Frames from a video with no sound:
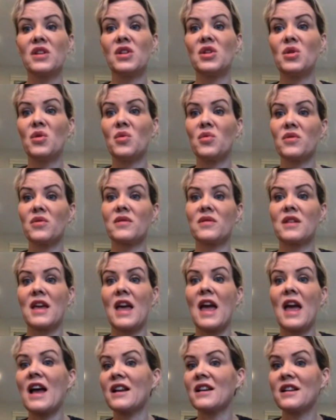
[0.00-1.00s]
you know,
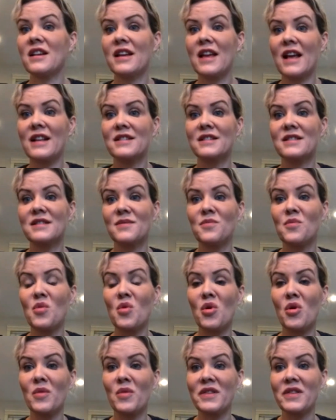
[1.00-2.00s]
Canada gets
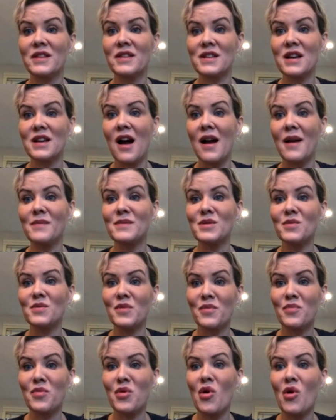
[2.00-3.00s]
more with the times and
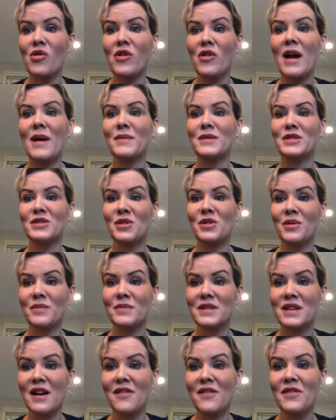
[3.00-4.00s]
with the program in
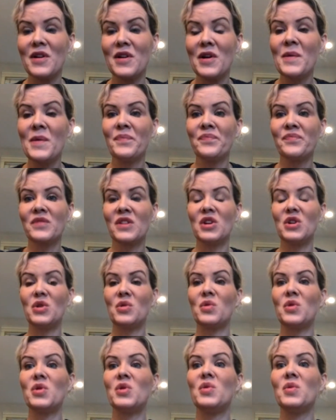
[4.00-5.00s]
terms of, you
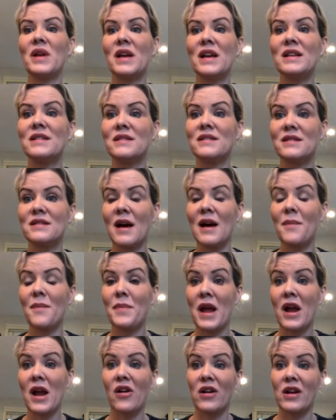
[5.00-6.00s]
know, who is a
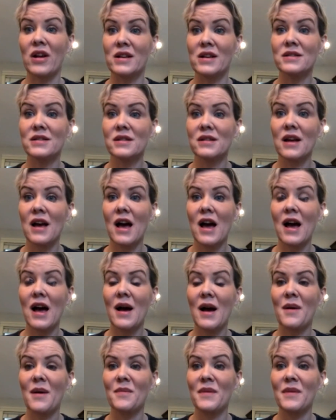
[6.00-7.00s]
parent
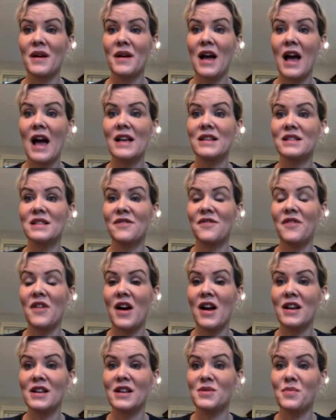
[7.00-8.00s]
as
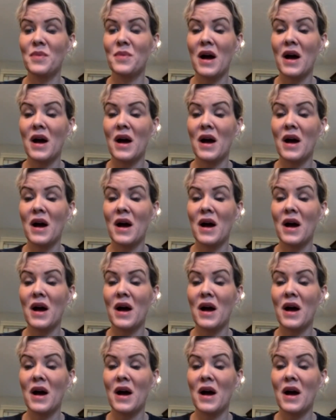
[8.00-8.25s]
defined